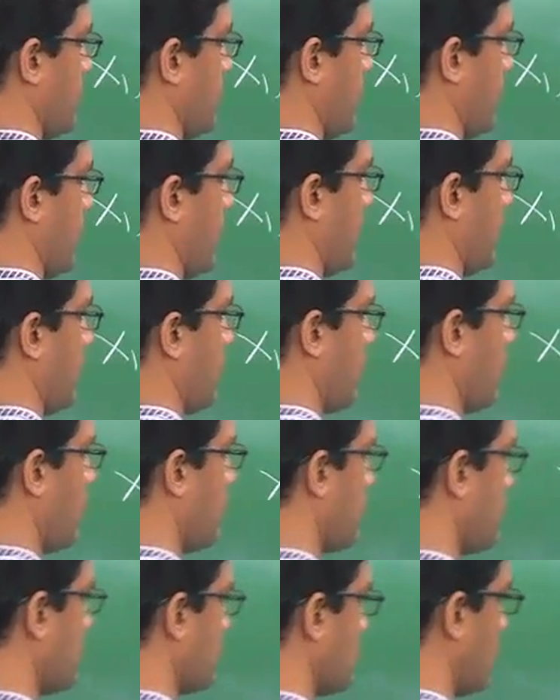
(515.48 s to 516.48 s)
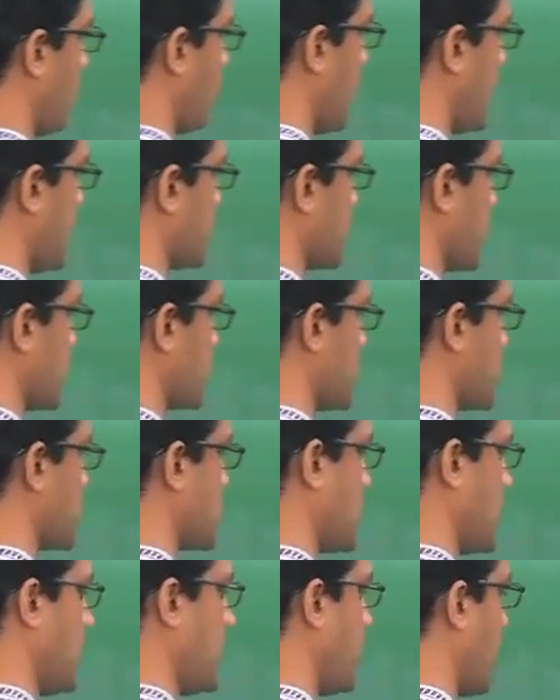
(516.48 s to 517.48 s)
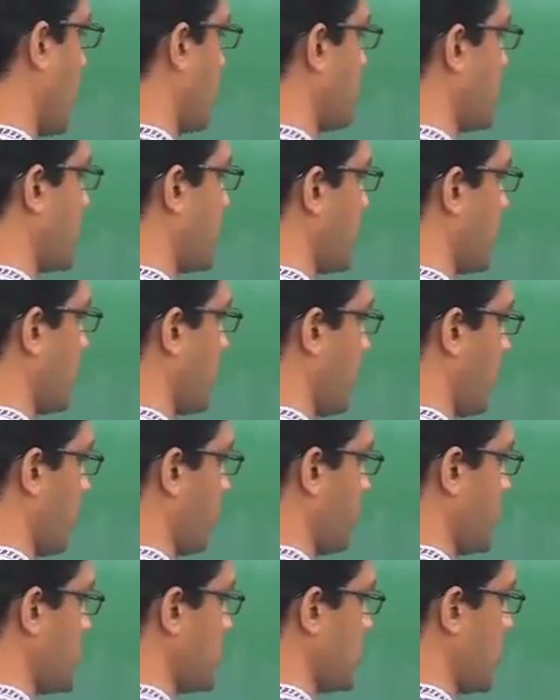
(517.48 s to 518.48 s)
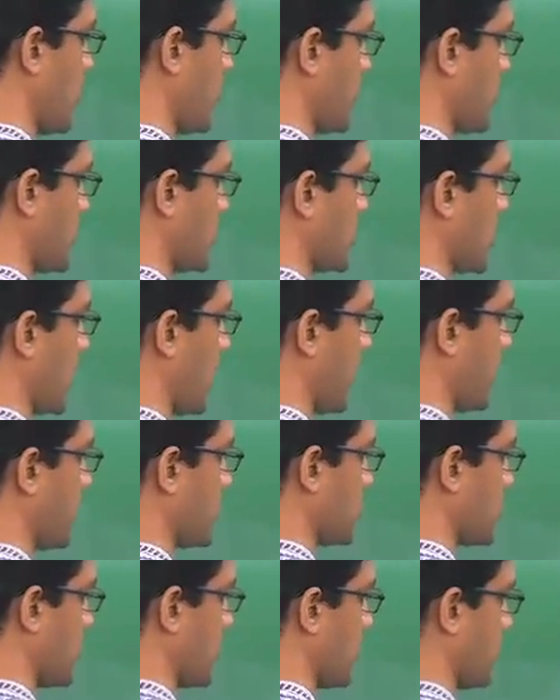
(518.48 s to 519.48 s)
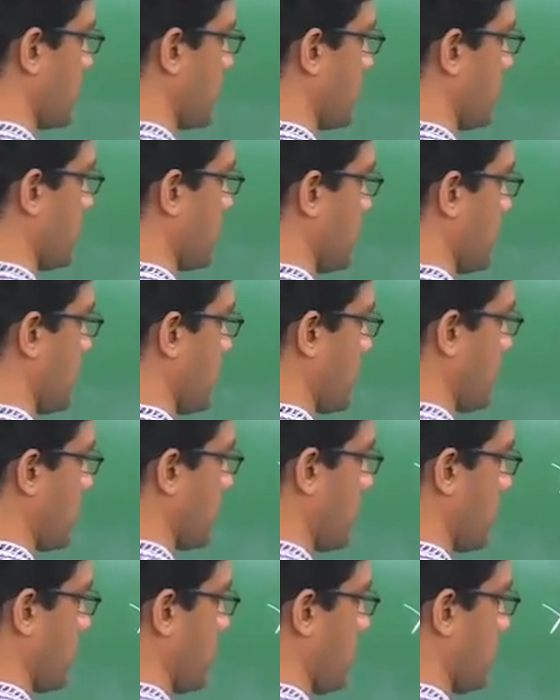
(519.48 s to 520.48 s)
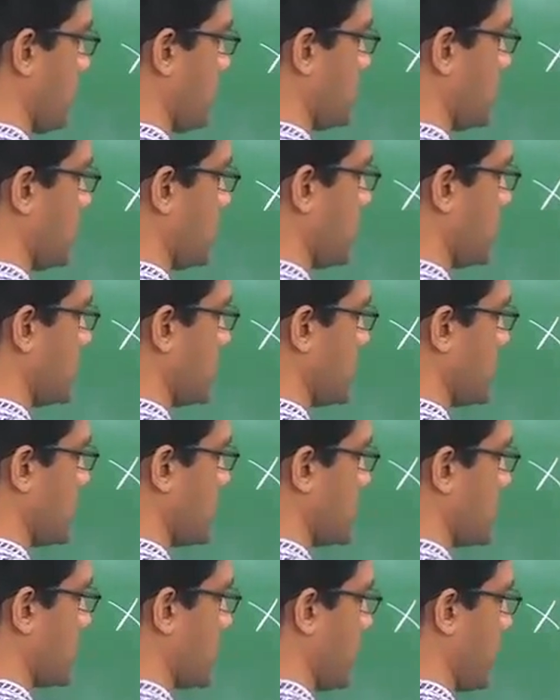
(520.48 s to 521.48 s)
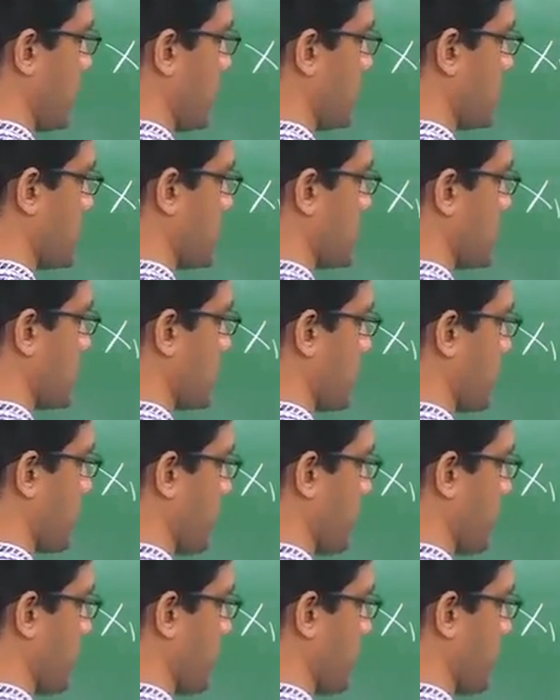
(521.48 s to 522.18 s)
And the y's are just any arbitrary real numbers, not necessarily distinct. So, these are just reals.